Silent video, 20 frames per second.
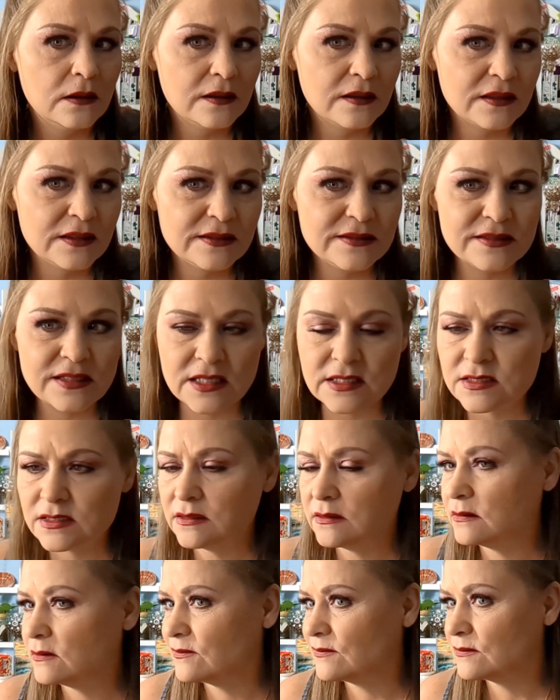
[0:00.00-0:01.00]
it
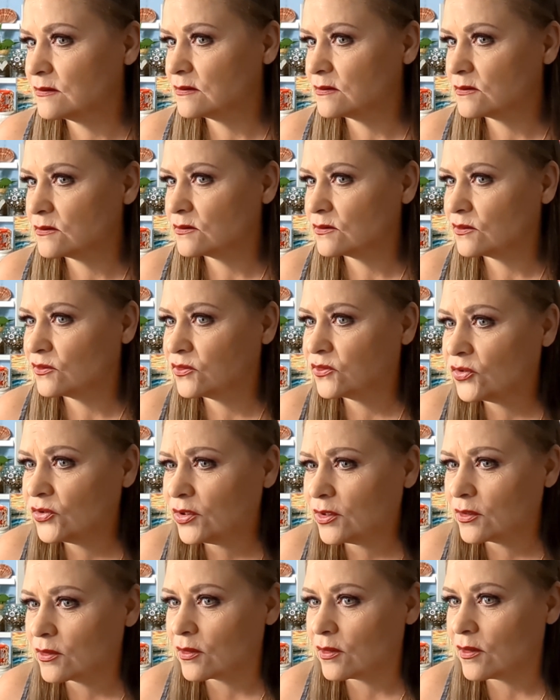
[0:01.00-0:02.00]
doesn't
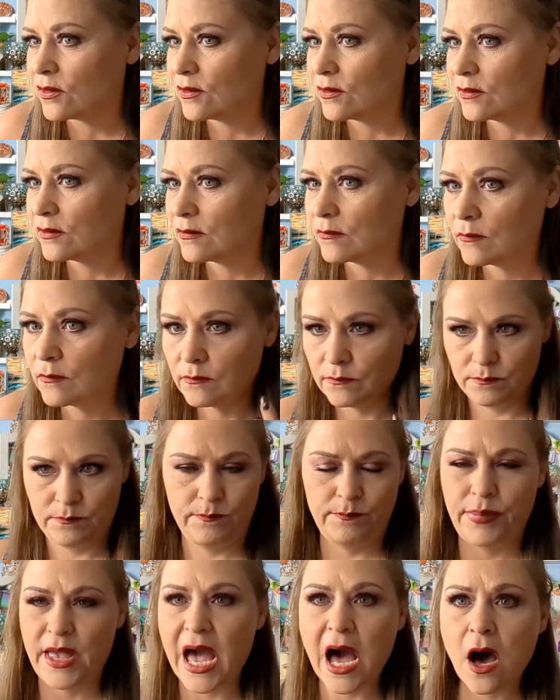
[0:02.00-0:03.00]
look
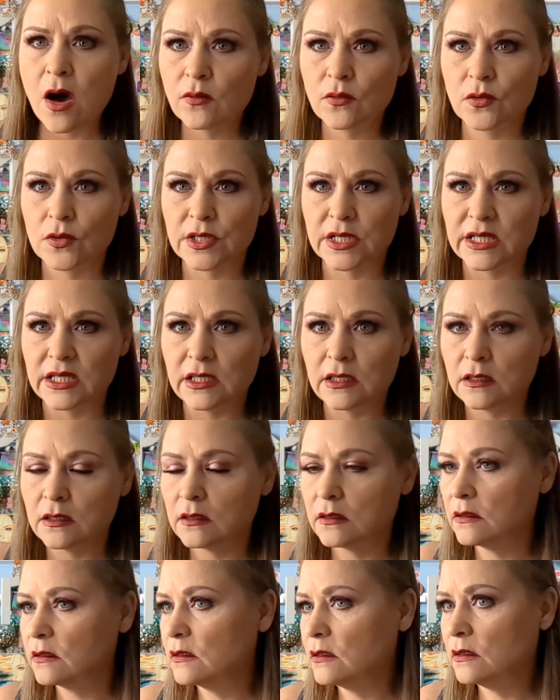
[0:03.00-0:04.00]
powdery.
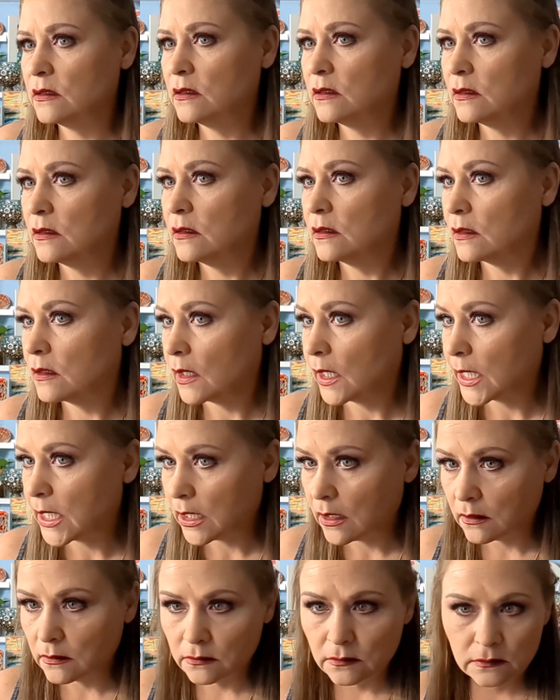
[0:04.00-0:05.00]
Like
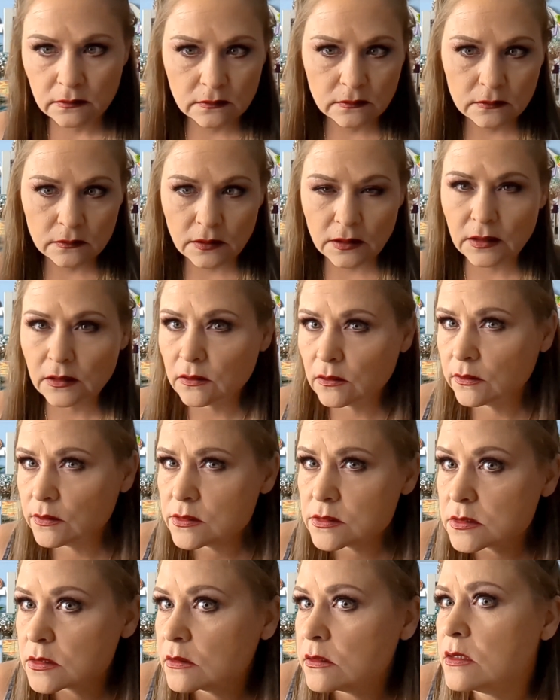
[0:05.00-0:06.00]
it
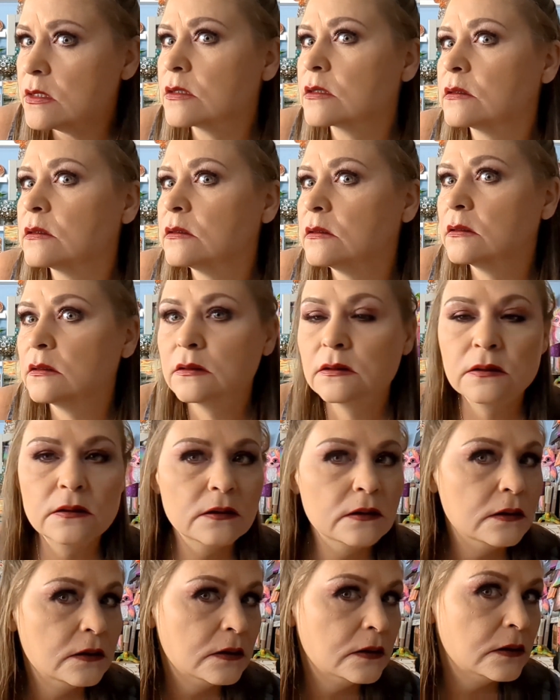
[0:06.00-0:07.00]
looks, look.
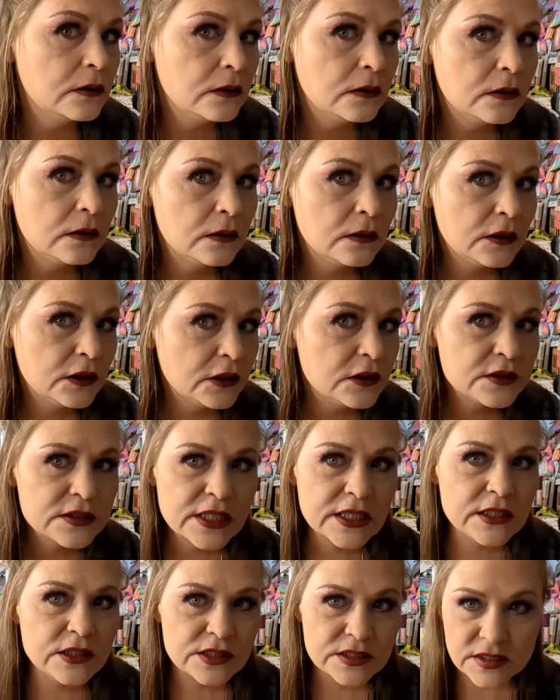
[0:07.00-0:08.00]
It looks
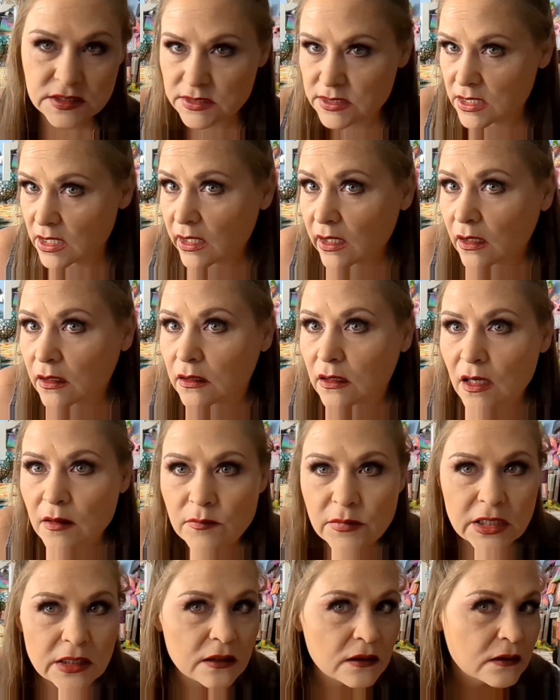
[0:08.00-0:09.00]
like your skin. I
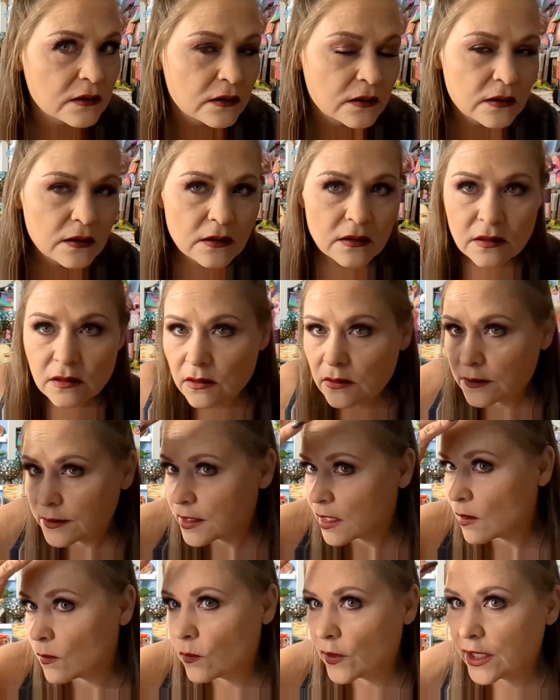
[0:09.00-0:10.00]
mean, look
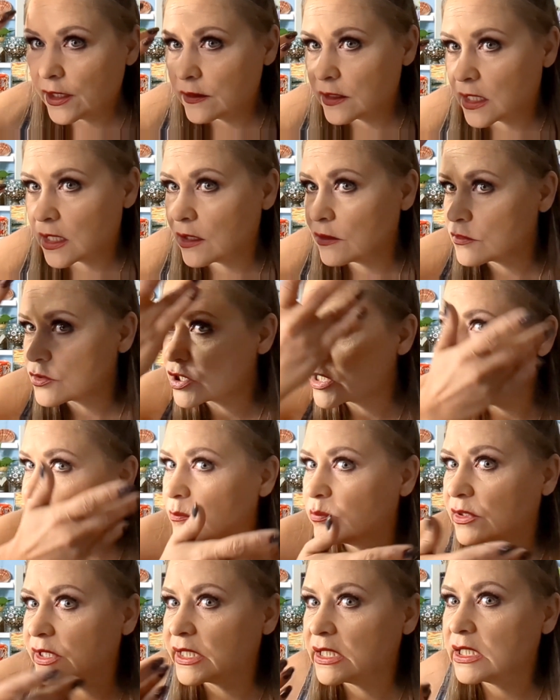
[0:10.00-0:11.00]
how well that other
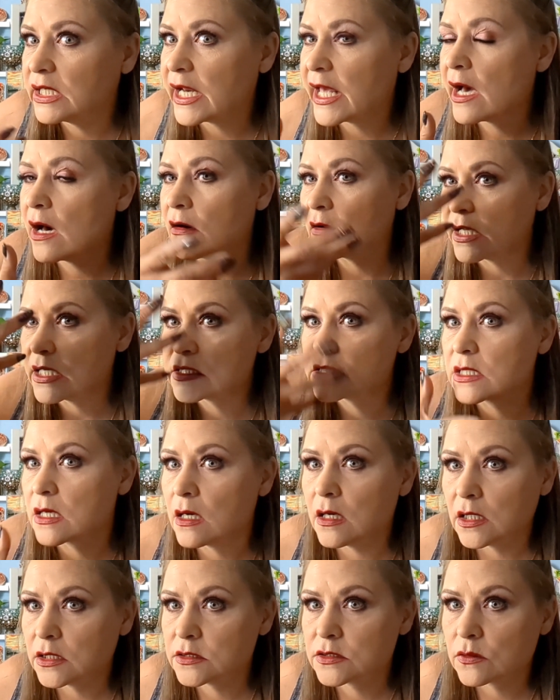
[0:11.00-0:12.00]
shade blended out as a
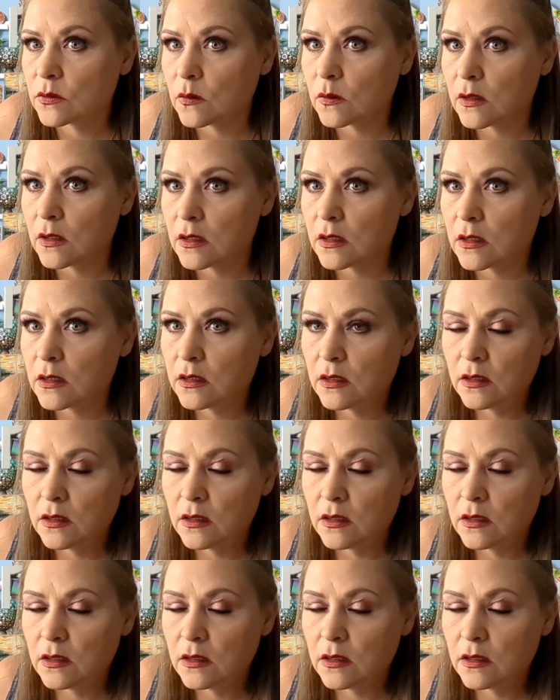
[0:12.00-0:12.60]
contour.